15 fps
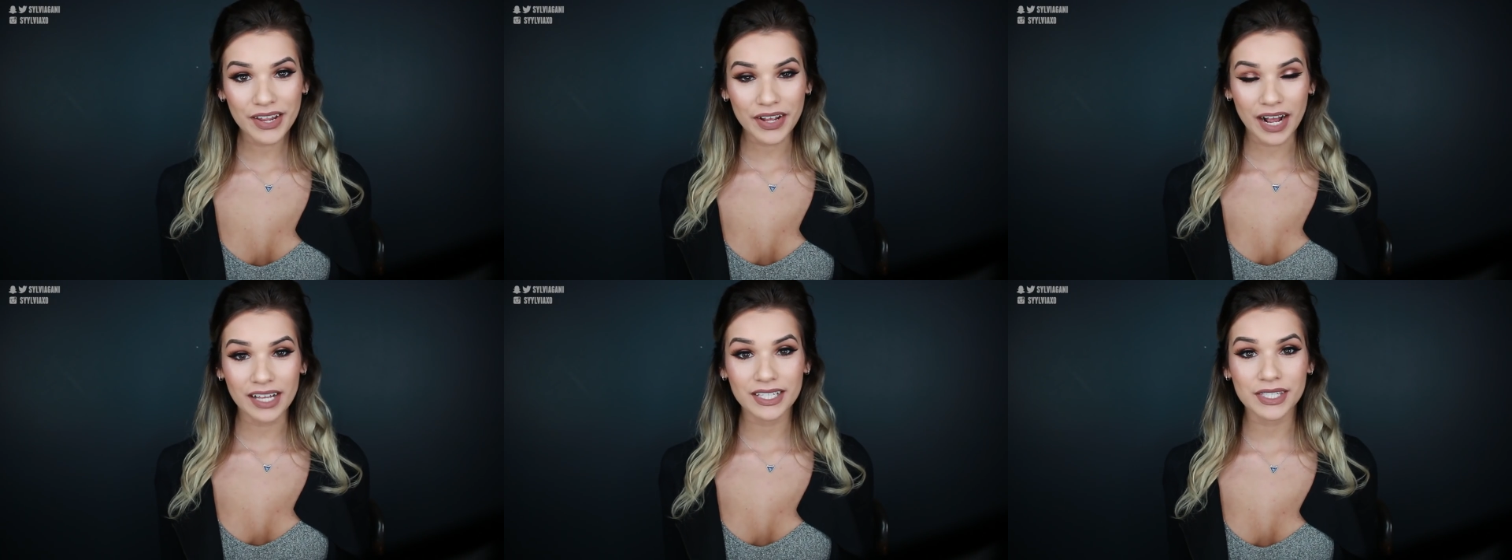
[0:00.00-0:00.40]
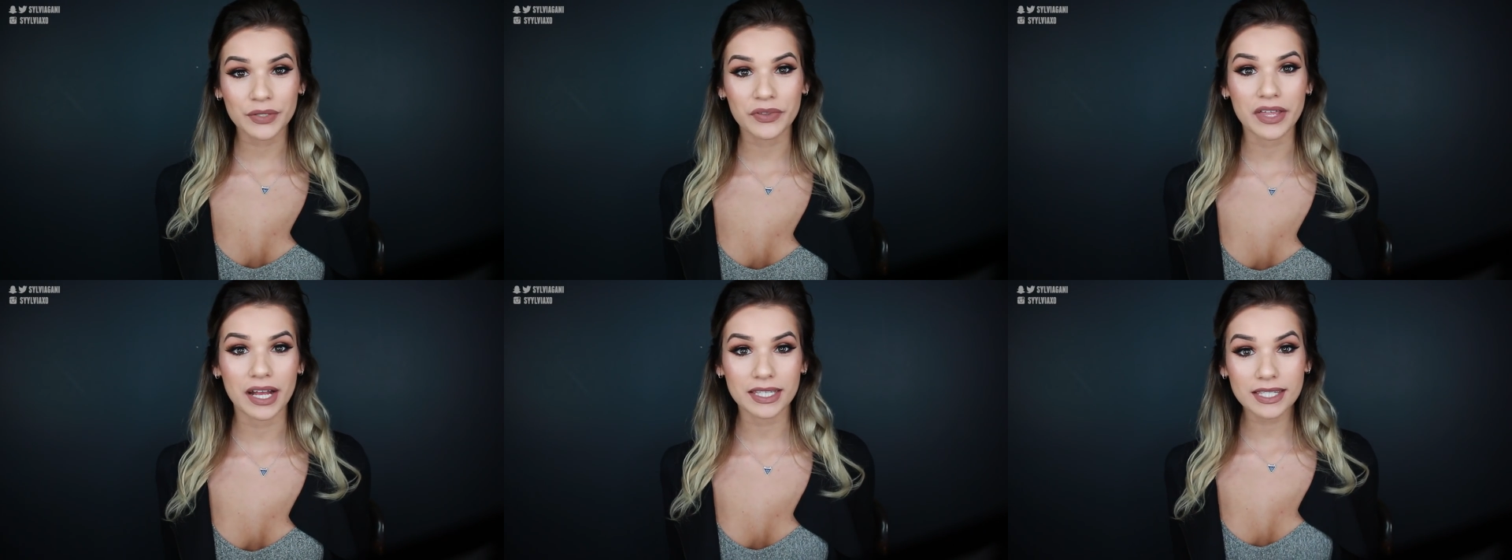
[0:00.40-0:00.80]
guys, so
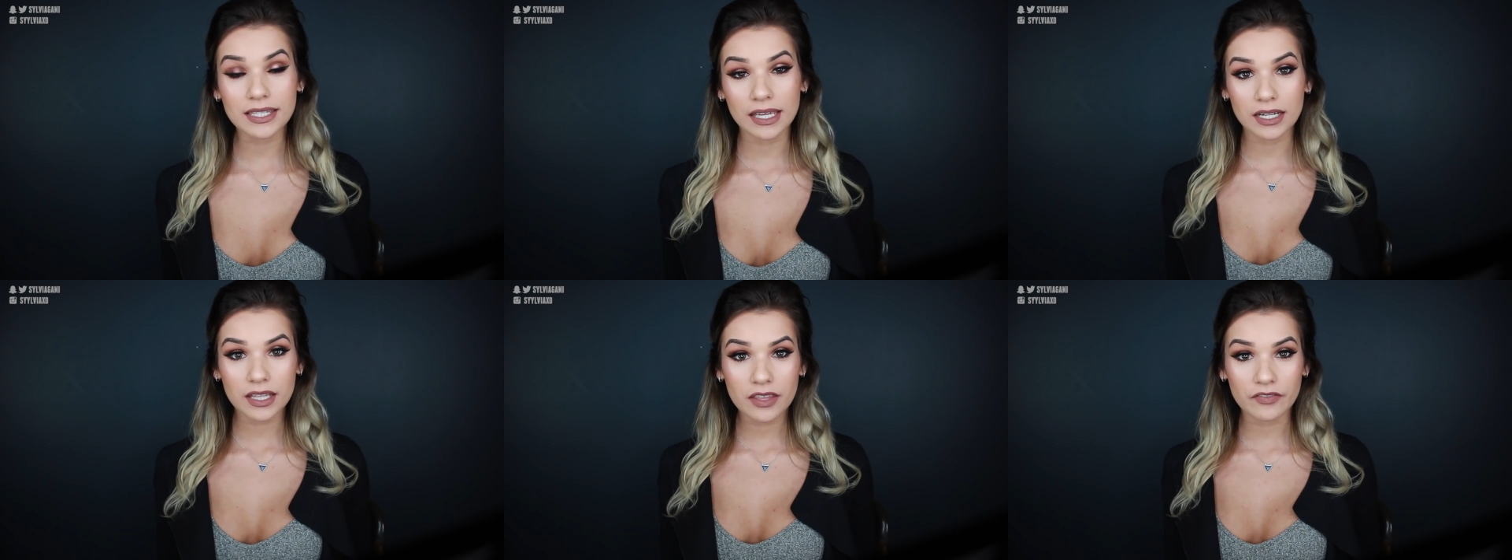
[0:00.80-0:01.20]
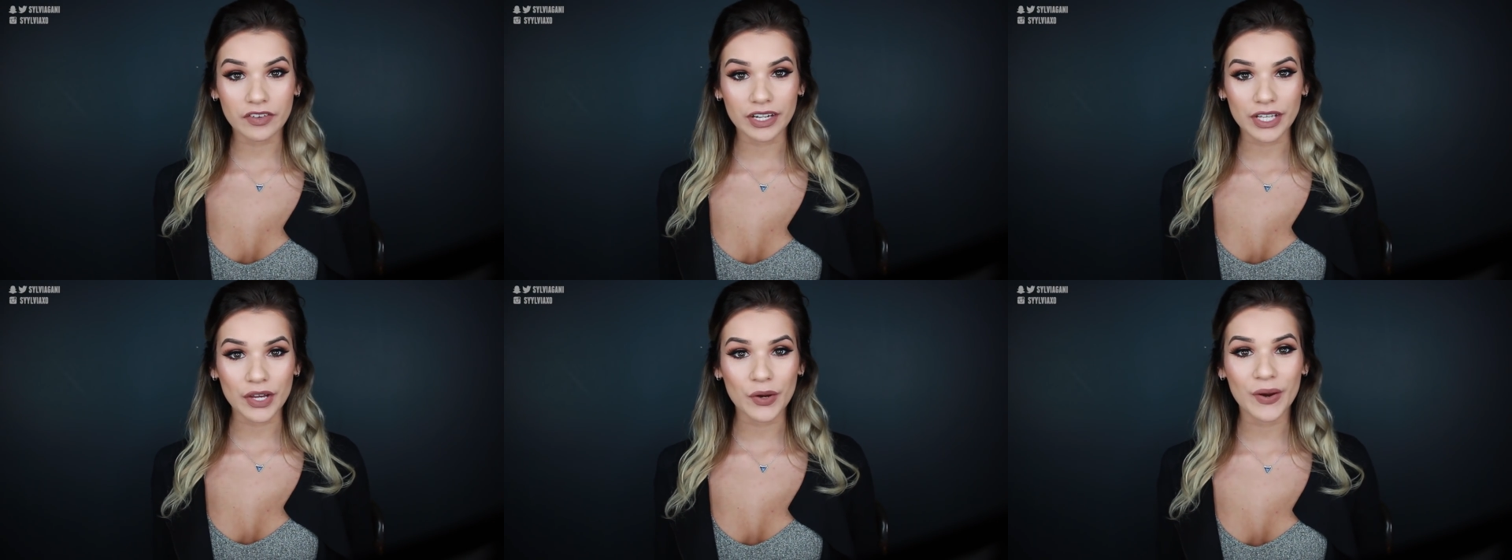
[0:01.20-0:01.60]
that's the end of the
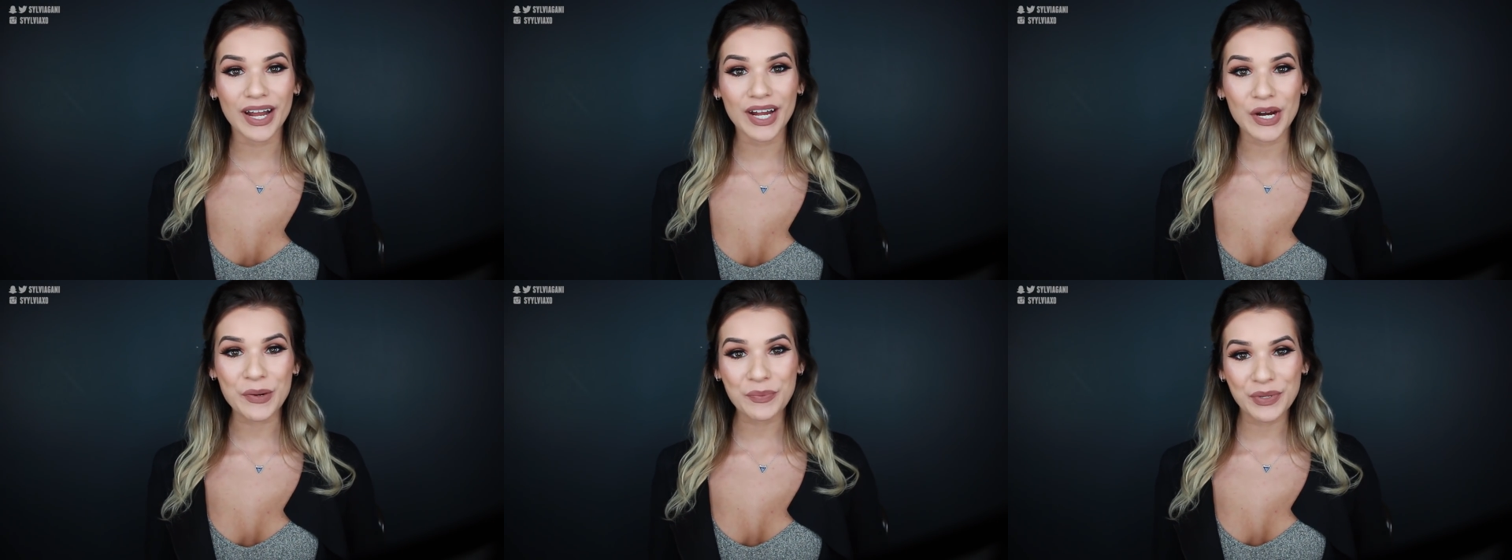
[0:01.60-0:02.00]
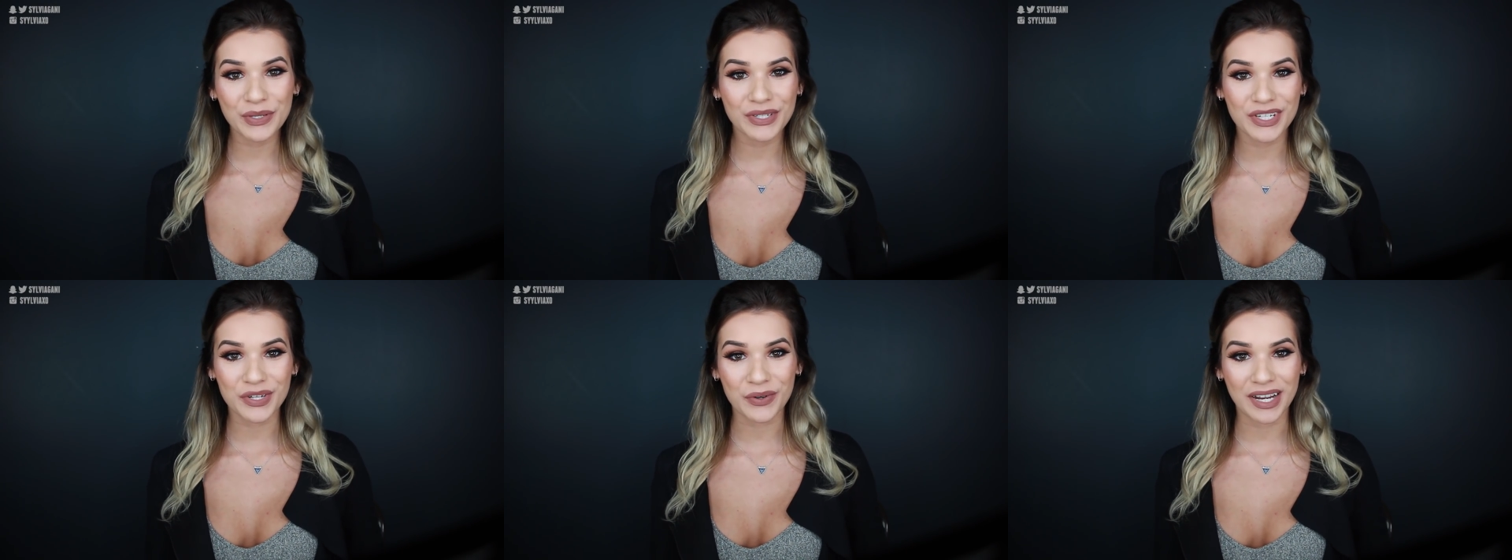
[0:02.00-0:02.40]
video. I hope you
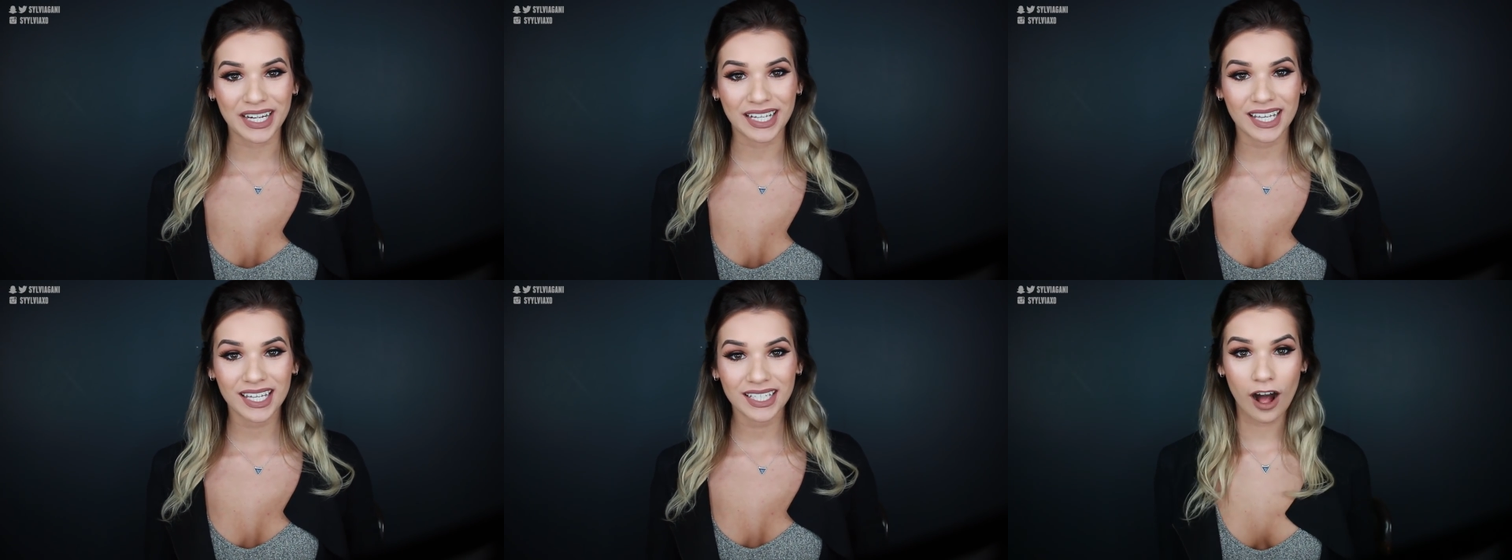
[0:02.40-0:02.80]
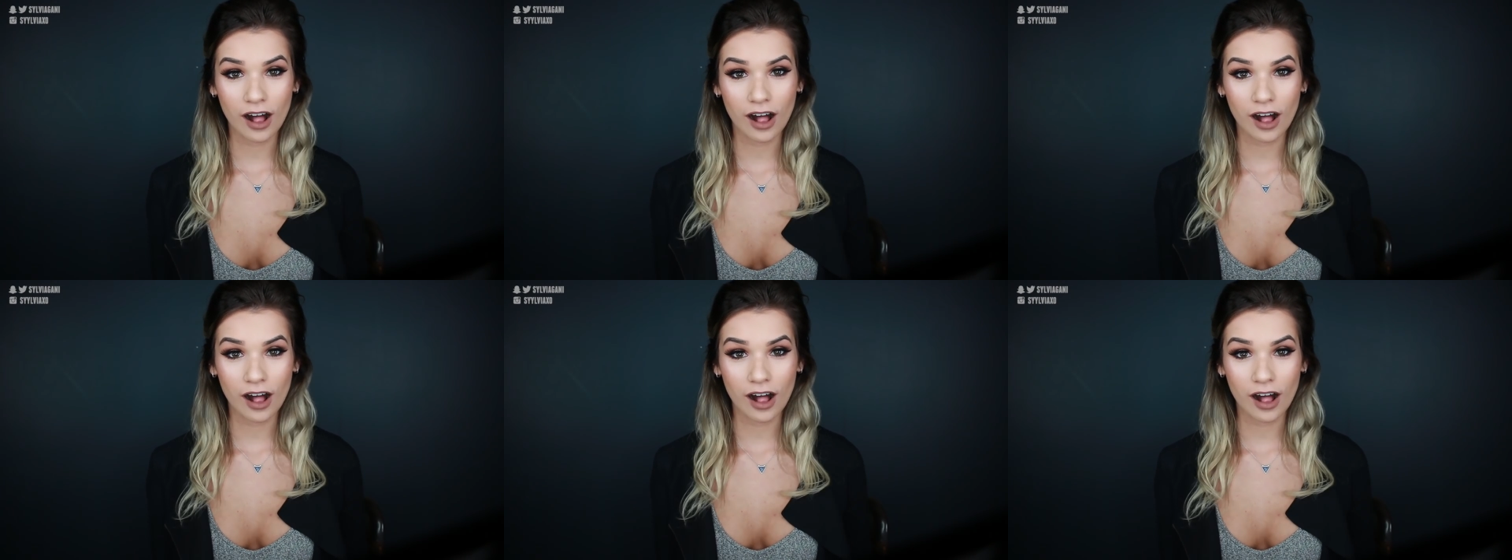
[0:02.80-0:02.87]
enjoyed it.